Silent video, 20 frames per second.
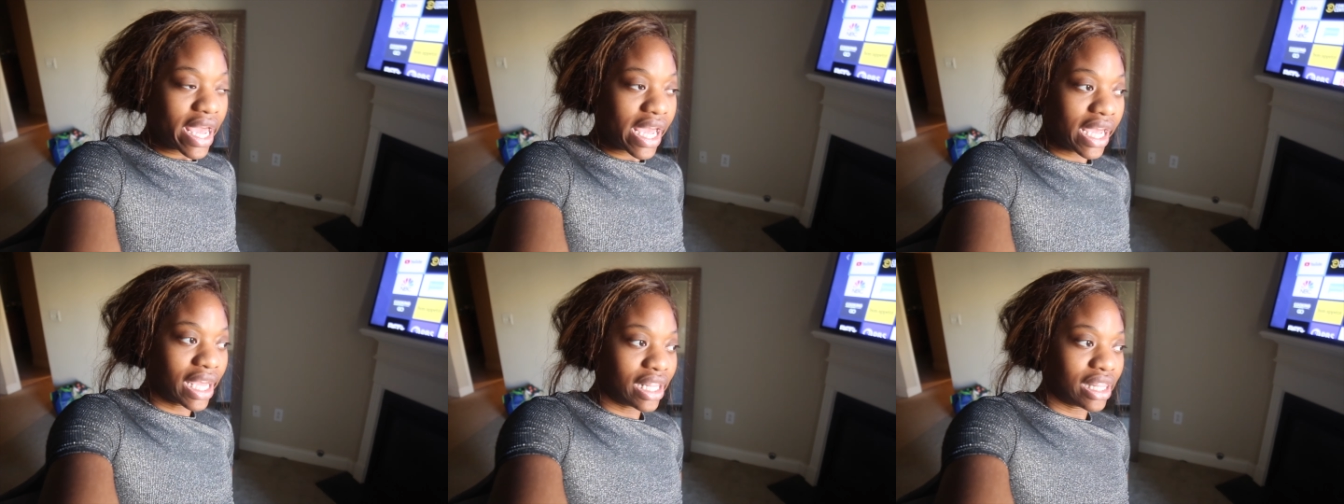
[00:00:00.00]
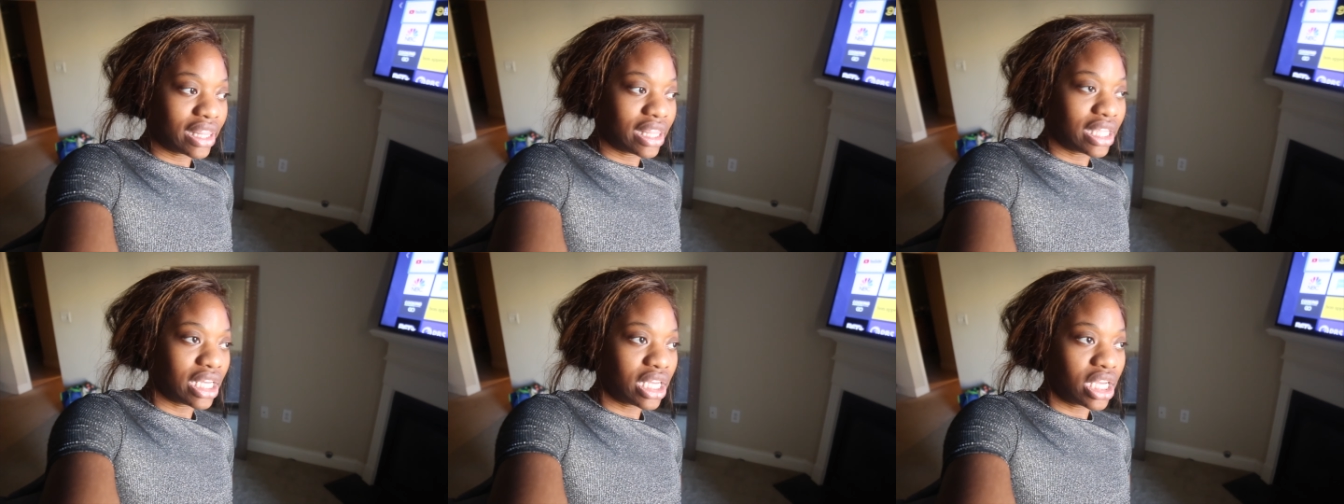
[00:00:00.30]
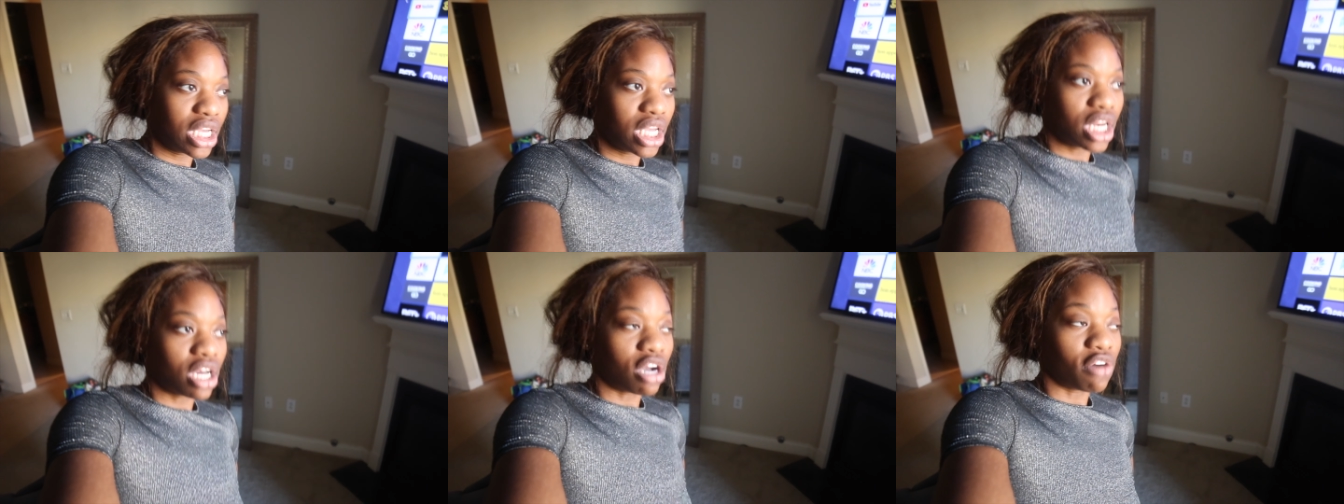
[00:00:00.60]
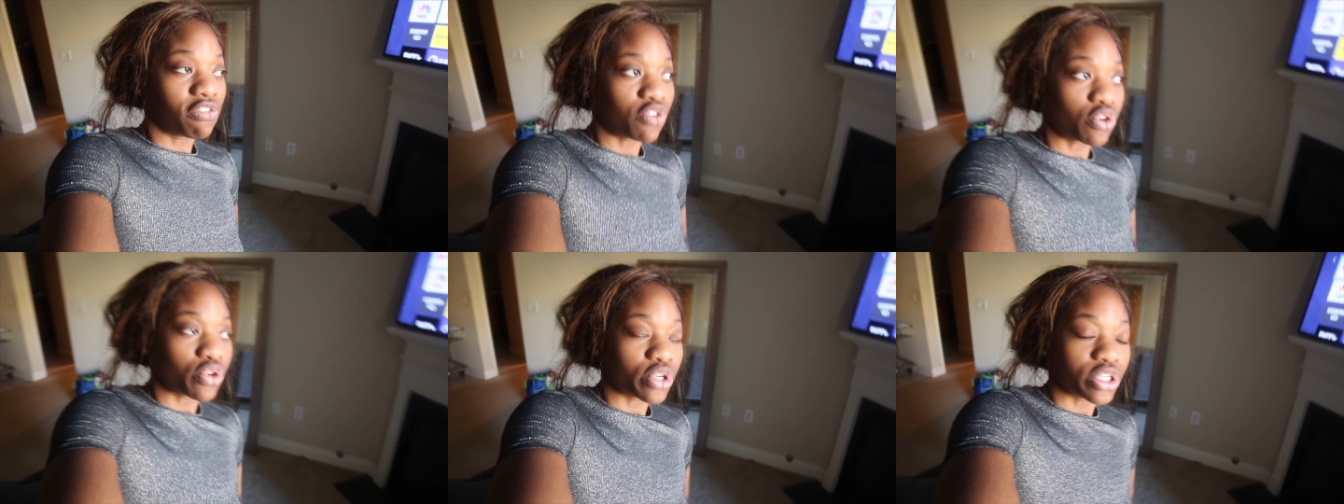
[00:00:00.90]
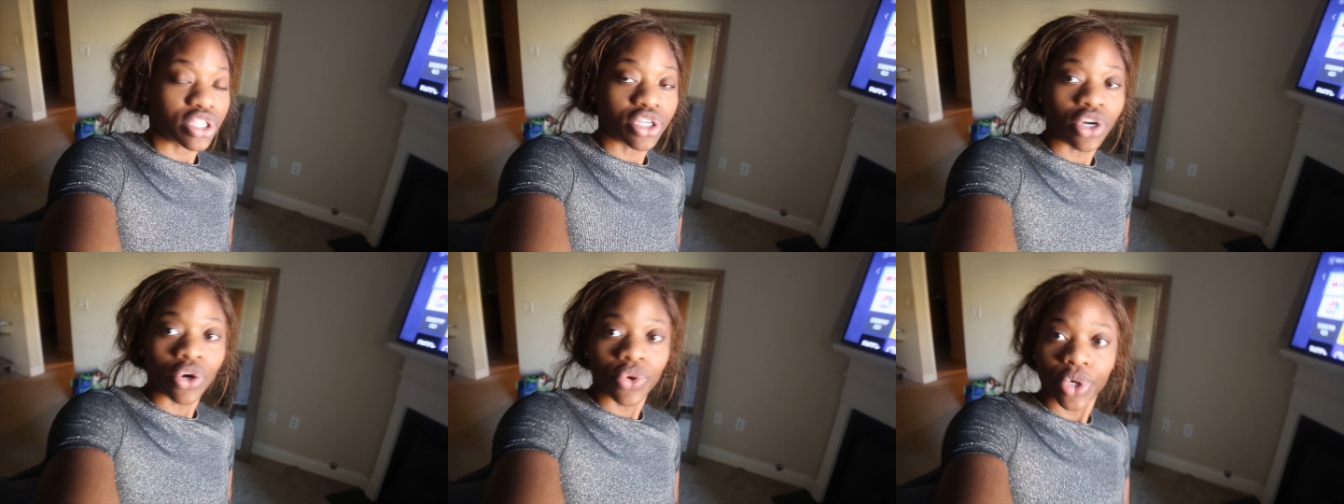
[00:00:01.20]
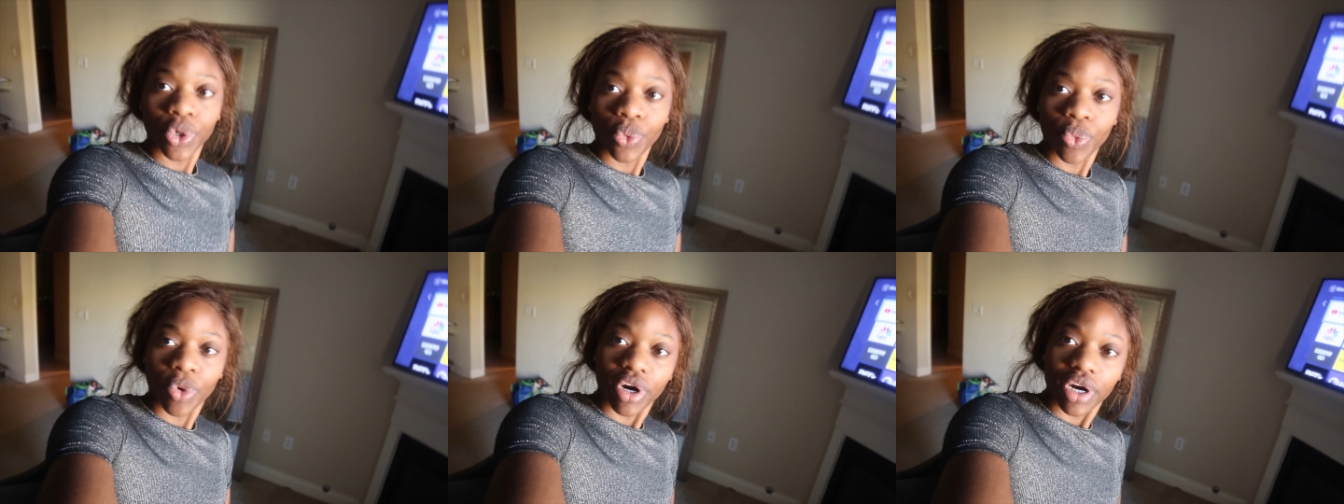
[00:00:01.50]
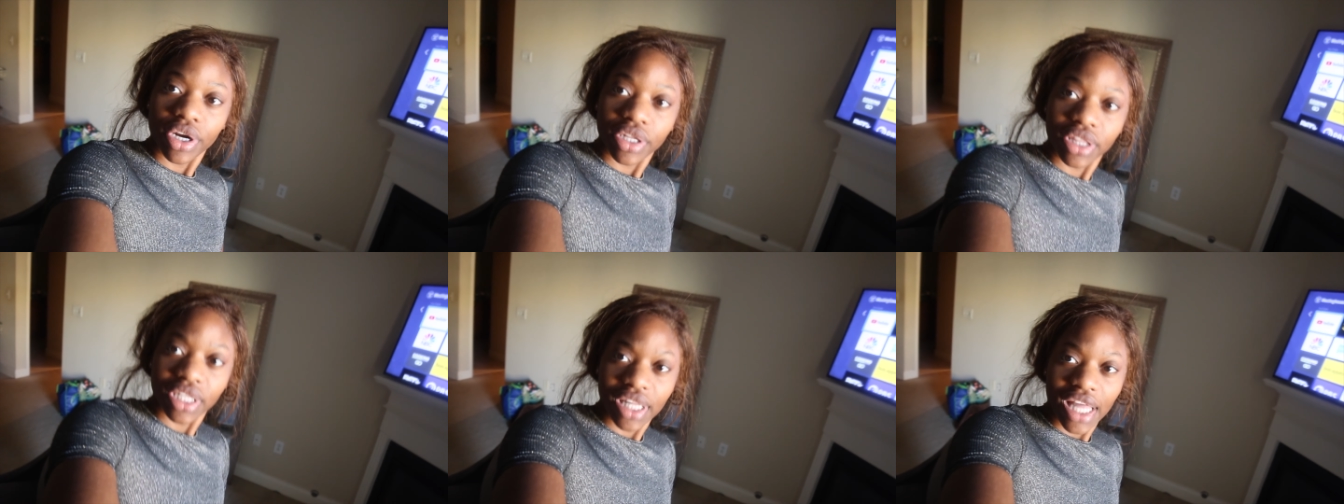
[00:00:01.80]
And then, of course, going to
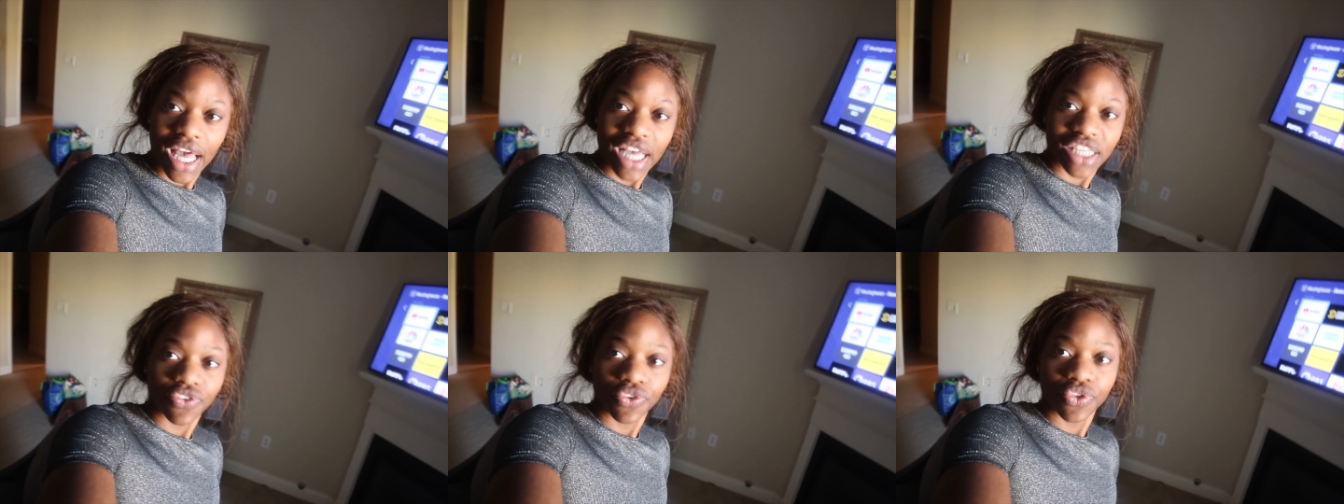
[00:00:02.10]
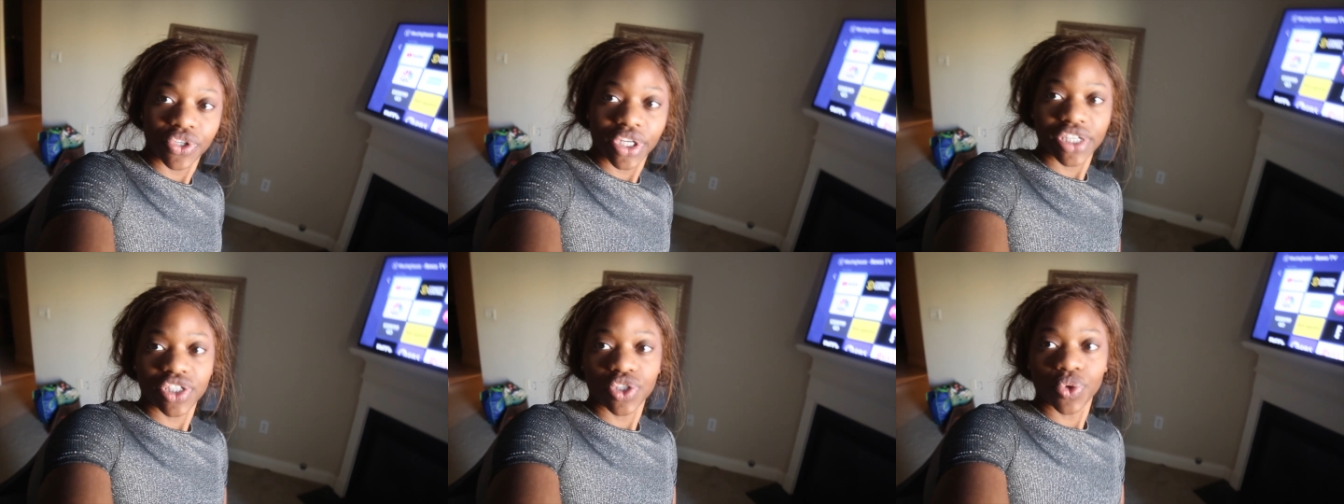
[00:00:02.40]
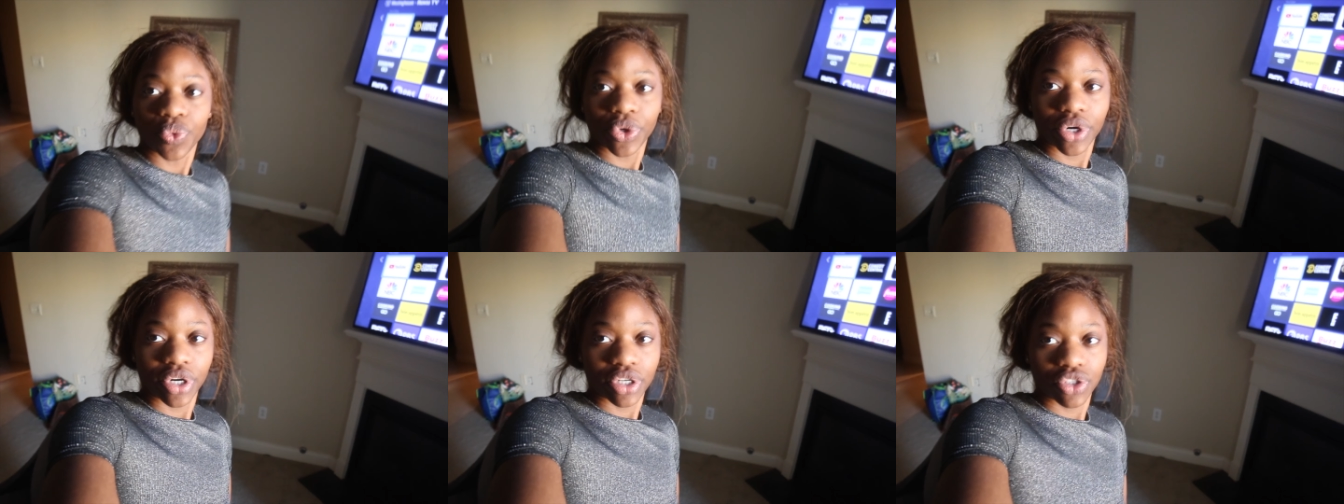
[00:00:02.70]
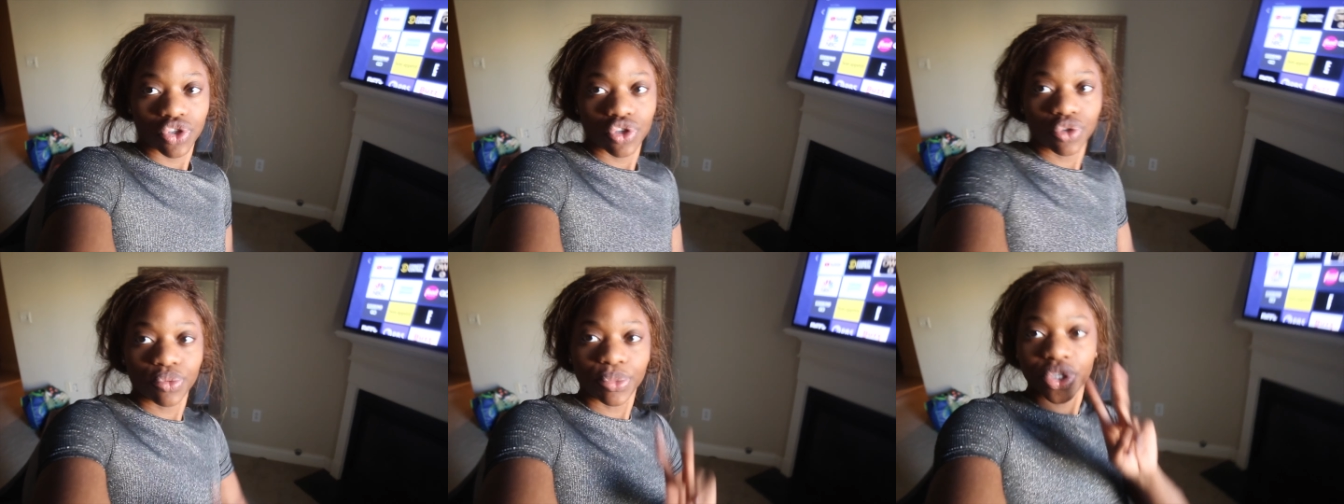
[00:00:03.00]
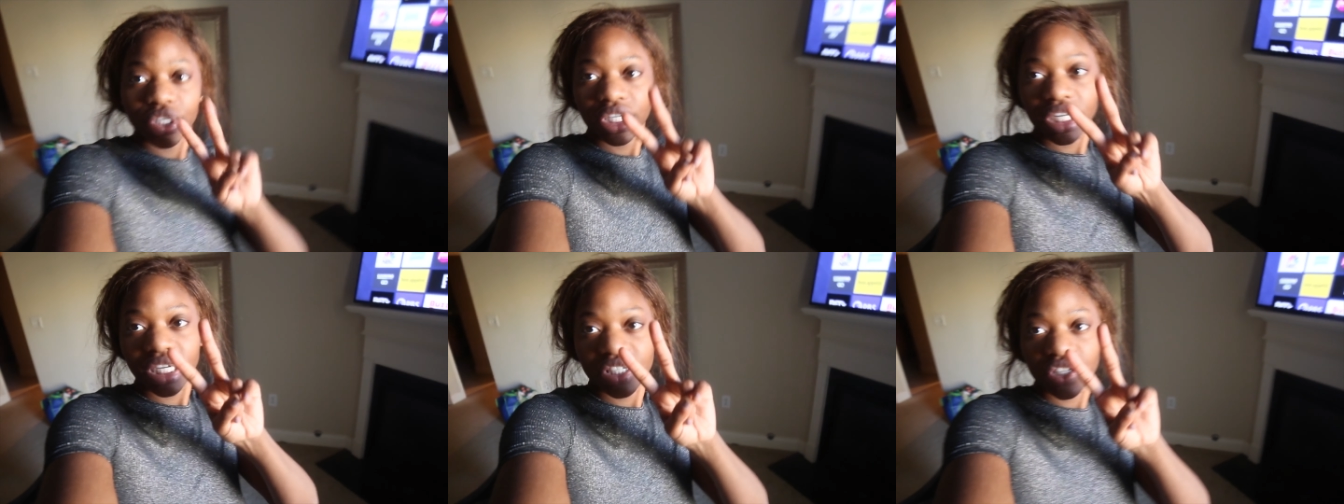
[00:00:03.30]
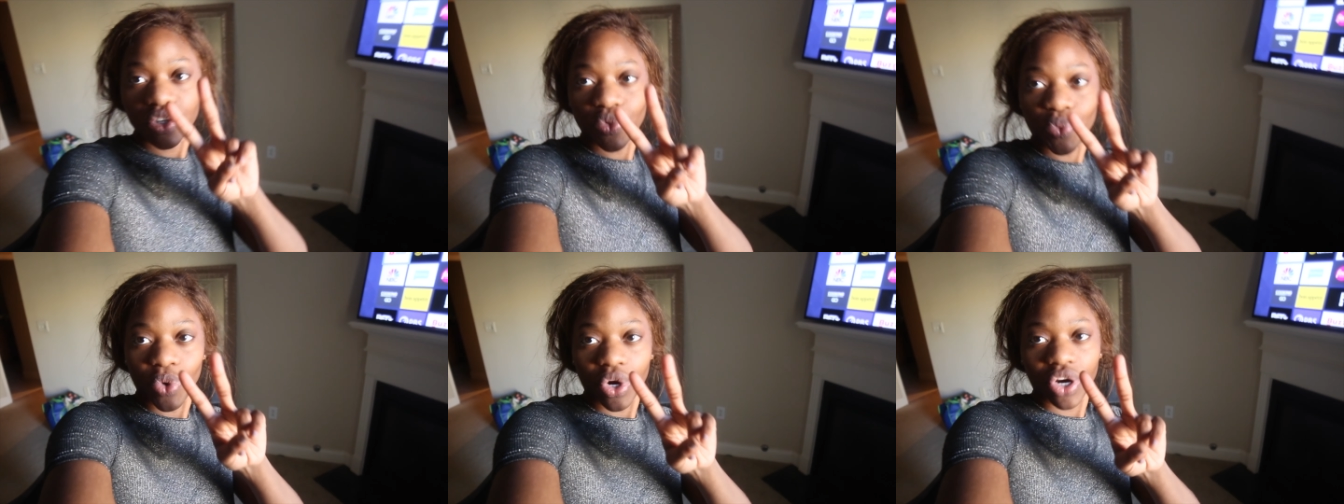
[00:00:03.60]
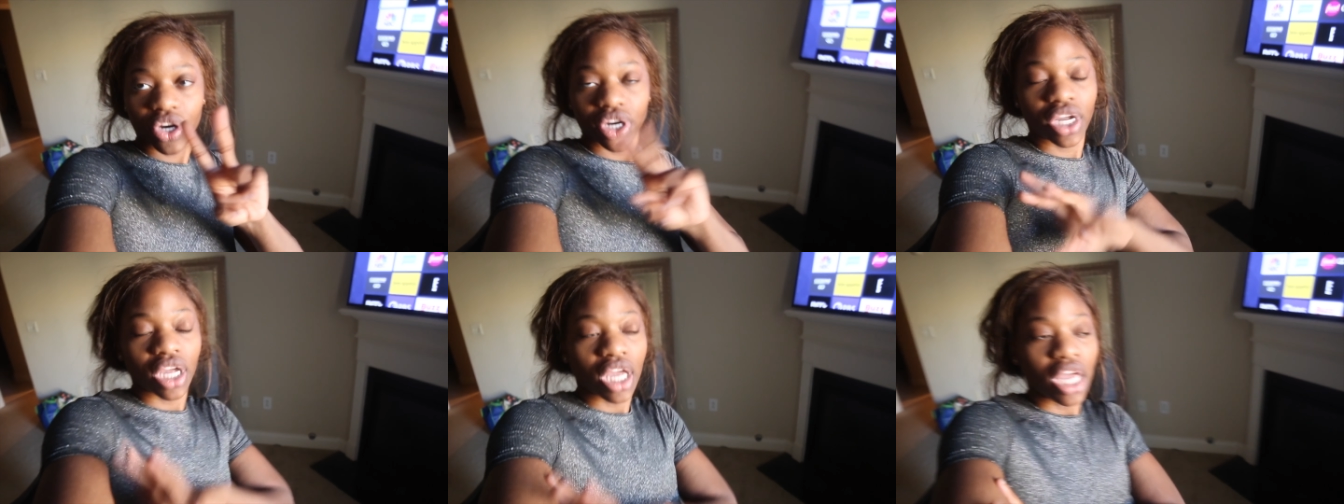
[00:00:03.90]
work, the last few days of work, two more days of
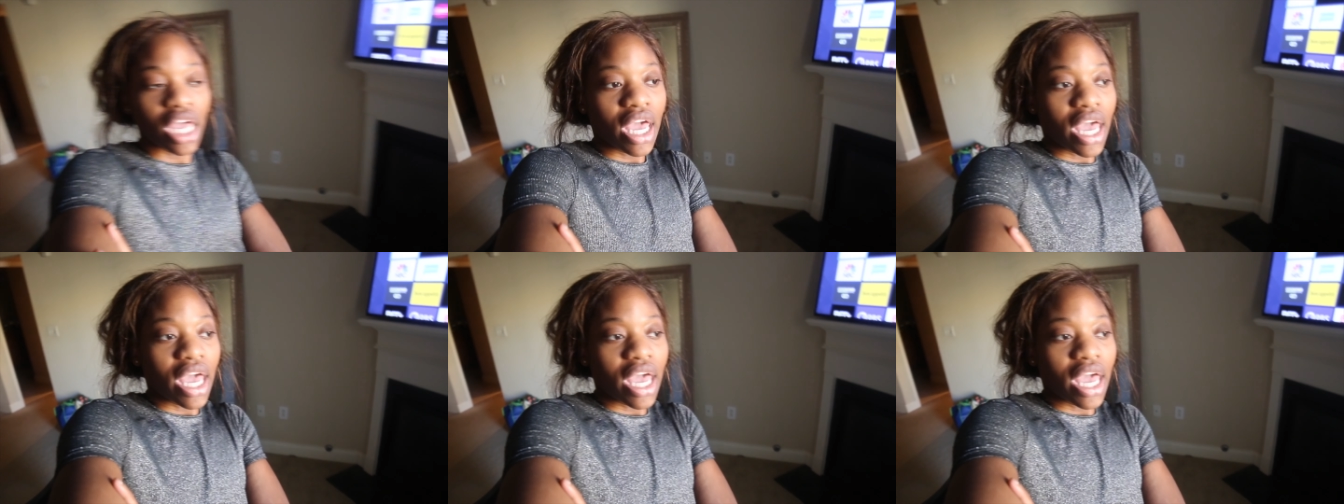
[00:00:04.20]
work.